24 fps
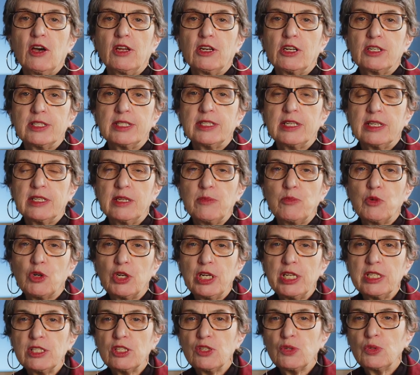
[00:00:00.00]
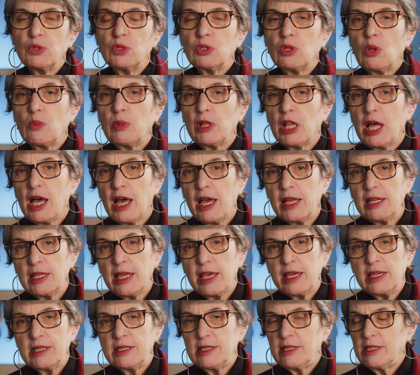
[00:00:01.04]
on our Sunday mornings through Global
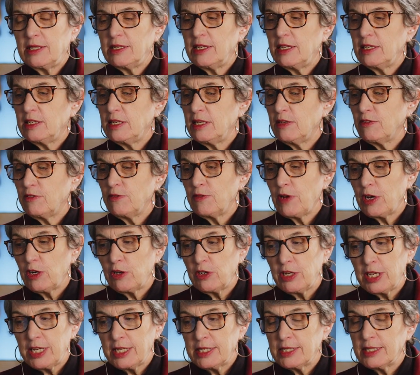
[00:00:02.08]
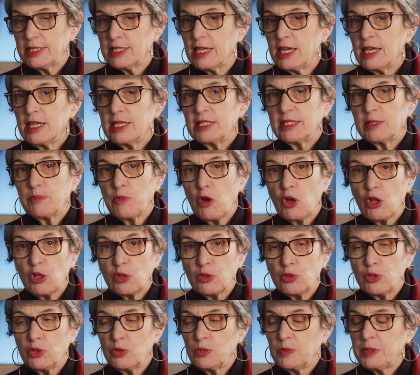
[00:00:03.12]
Highlight and in their various small
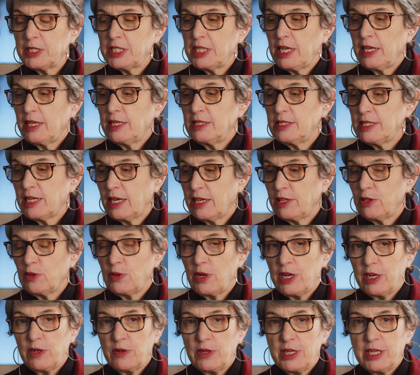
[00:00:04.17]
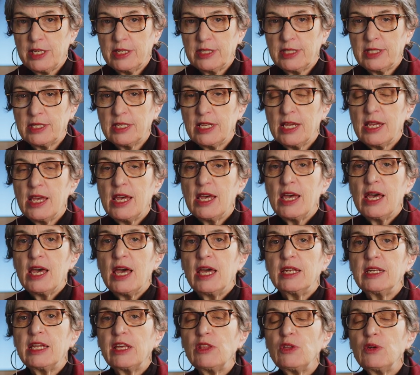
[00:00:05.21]
groups and other areas.
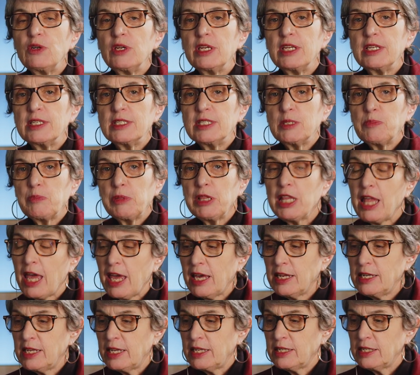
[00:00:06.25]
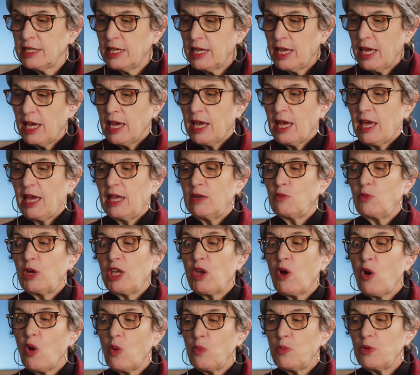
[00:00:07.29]
Another is planning, and
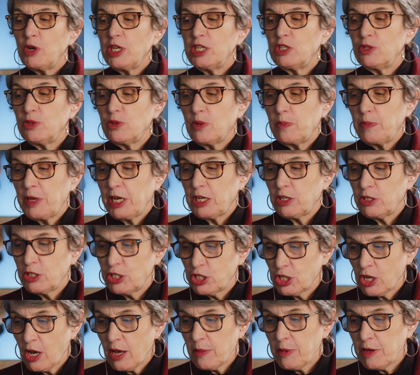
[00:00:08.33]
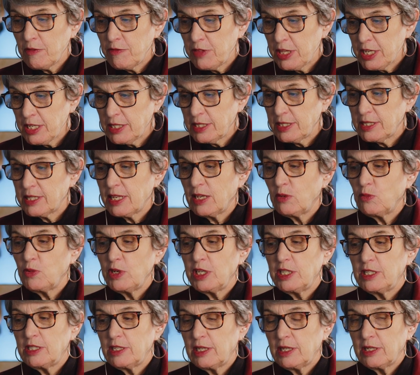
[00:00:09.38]
we hope we do a better job of this than
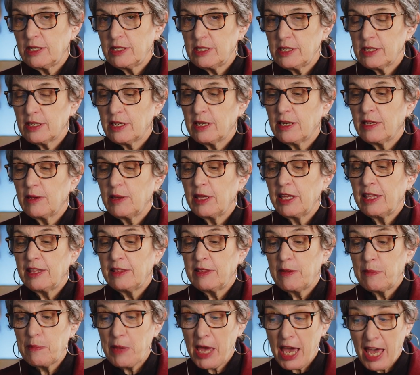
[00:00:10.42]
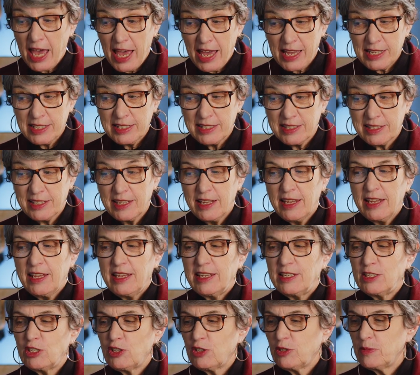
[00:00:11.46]
we did in the past
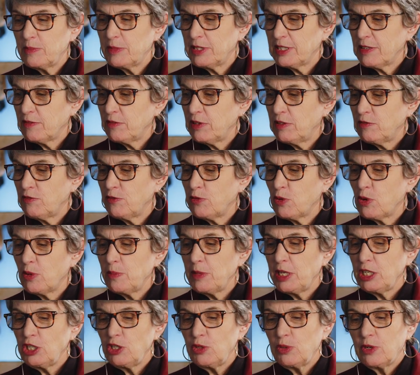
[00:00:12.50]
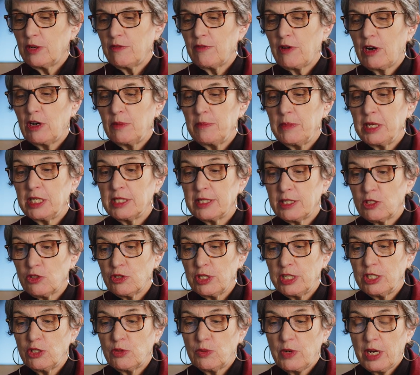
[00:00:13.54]
in terms of informing you of our
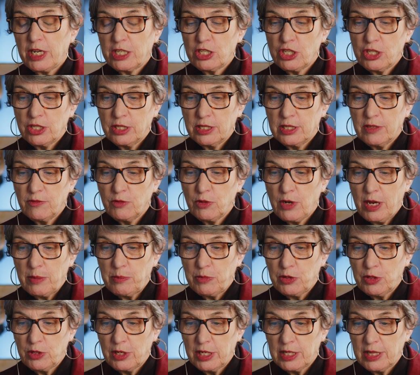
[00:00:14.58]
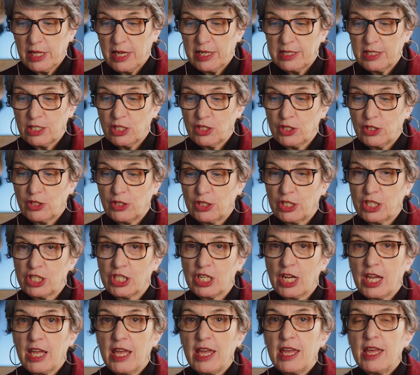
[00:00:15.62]
ministry direction of Grand Prairie Alliance
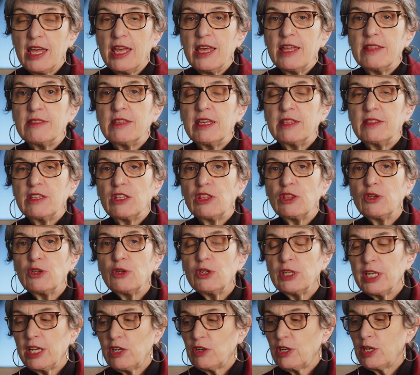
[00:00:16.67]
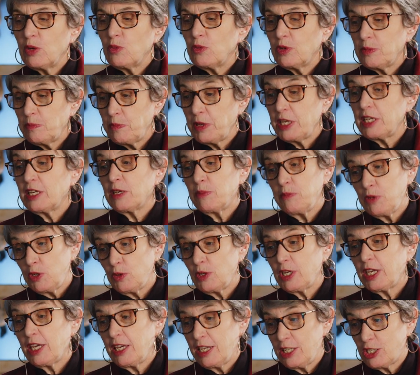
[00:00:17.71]
Church. Then the third area would be
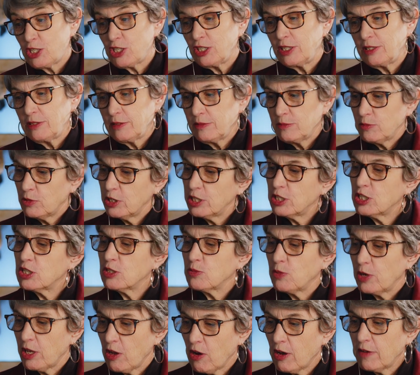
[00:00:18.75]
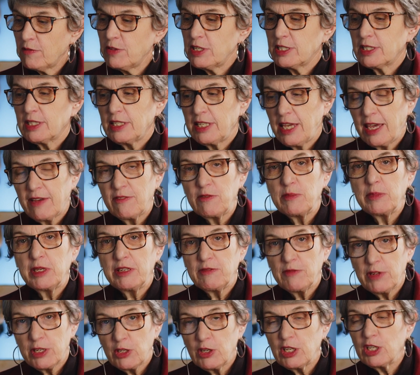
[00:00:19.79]
communication, which we obviously haven't
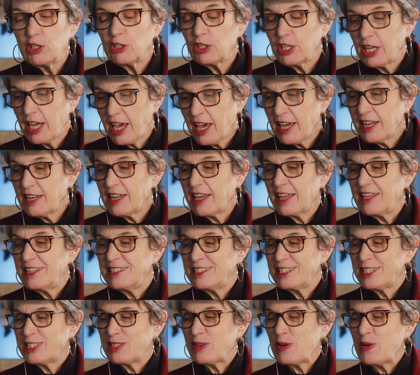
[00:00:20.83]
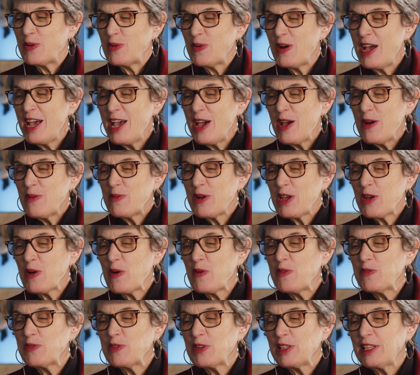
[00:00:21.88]
been very good at, and so we
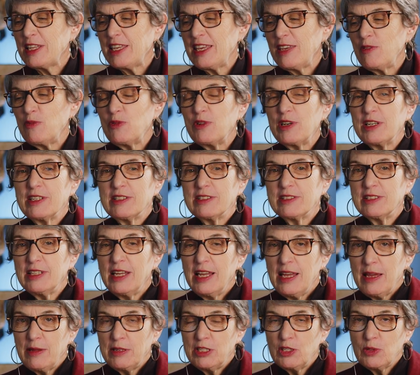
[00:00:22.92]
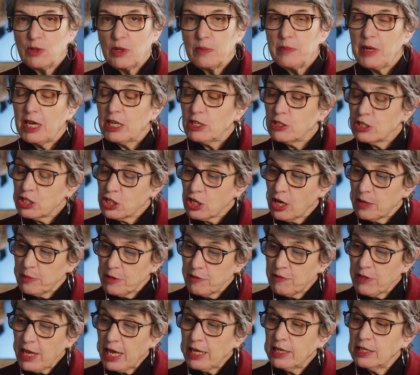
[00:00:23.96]
hopefully will do a better job
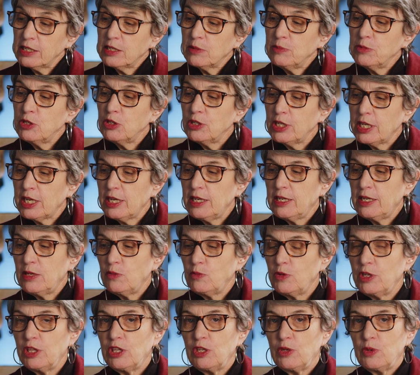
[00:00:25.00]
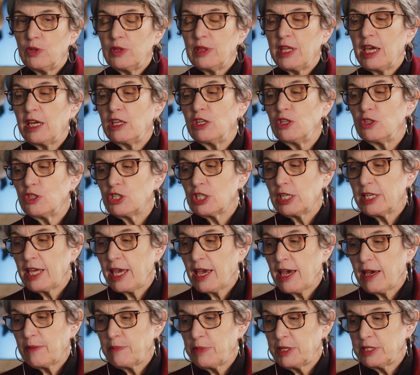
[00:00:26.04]
of that in communicating with you, and that usually
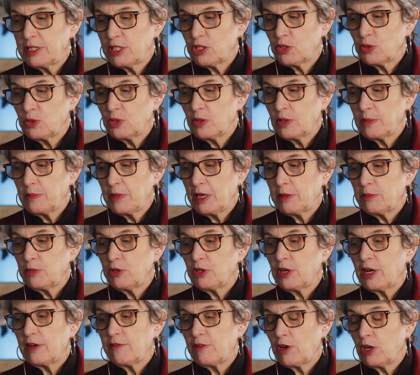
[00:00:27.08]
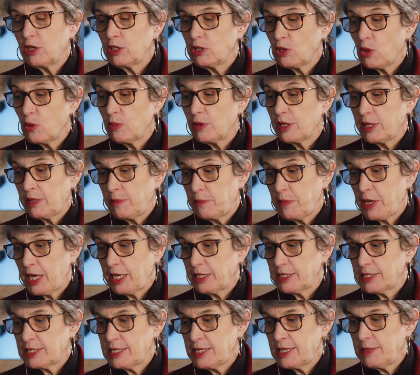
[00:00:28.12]
happens through a member of our Global
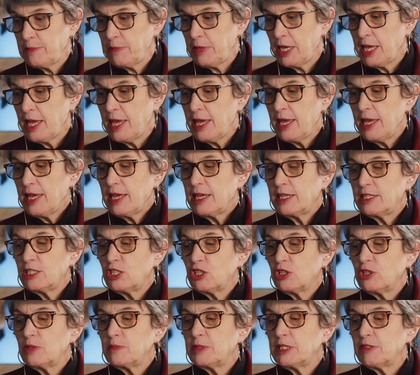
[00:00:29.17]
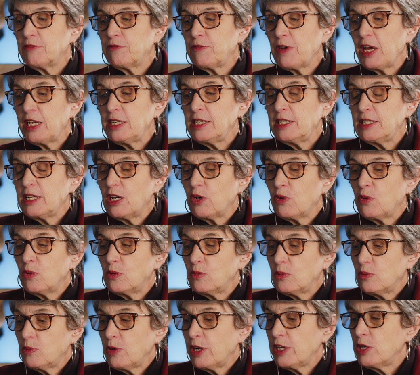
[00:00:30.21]
Impact team in terms of finding
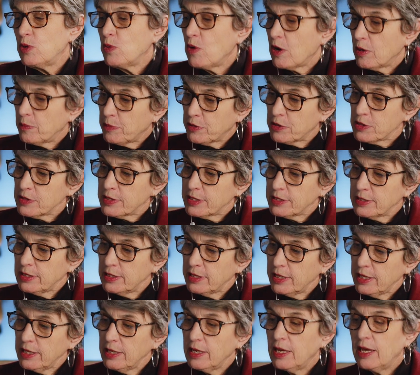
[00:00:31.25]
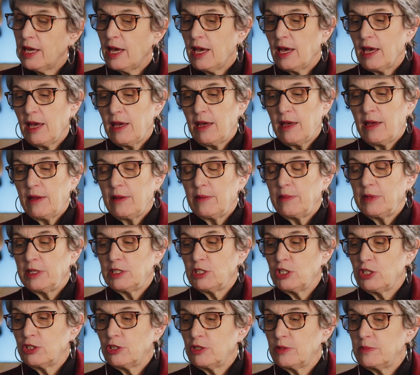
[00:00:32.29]
out where you are personally,
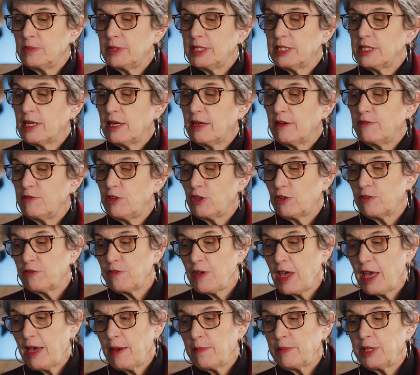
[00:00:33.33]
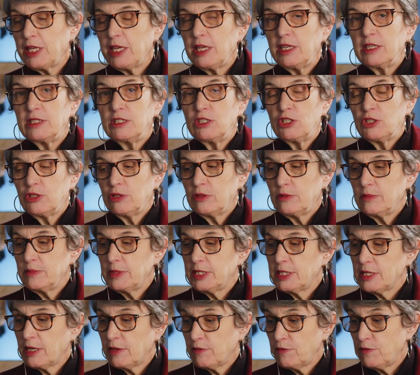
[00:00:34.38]
in terms of your family, in
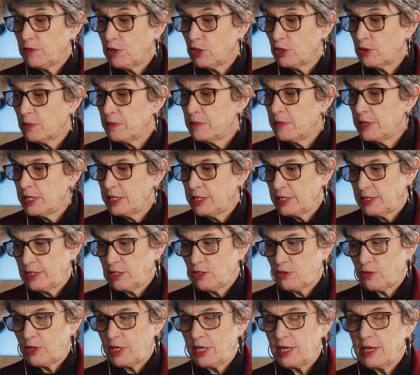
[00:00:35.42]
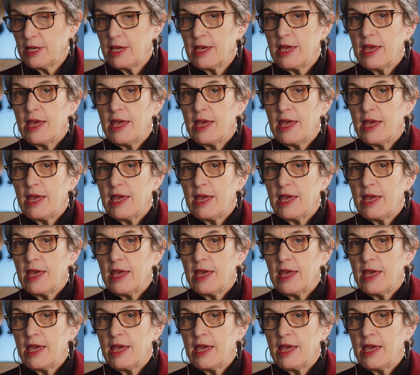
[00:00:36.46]
terms of your ministry.